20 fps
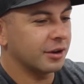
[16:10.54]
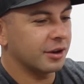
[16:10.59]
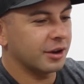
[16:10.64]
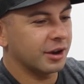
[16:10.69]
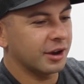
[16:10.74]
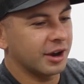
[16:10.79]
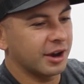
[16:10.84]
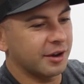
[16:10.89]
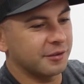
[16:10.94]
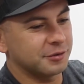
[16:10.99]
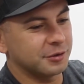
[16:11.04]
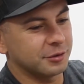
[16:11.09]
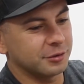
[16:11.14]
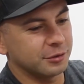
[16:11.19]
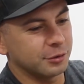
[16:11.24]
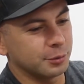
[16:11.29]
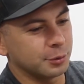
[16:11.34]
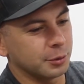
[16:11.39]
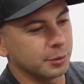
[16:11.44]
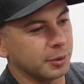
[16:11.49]
After
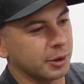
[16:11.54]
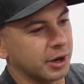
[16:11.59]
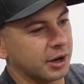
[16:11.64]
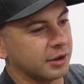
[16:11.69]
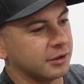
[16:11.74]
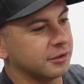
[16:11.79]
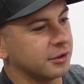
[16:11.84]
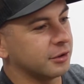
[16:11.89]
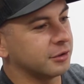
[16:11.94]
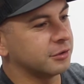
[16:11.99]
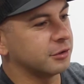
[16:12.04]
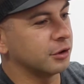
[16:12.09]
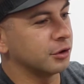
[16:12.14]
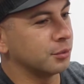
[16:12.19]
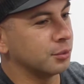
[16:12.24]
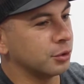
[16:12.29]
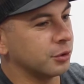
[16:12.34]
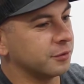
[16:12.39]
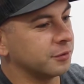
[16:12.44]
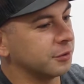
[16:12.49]
Super Bikes, our show
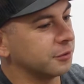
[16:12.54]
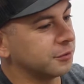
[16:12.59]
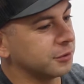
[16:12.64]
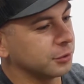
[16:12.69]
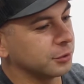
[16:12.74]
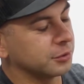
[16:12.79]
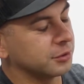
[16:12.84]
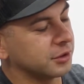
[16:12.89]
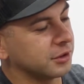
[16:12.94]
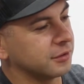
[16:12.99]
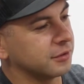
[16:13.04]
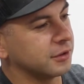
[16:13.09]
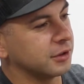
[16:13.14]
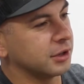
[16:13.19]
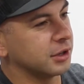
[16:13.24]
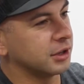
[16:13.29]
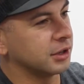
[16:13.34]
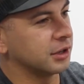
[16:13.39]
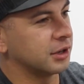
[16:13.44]
moved to Fuel TV,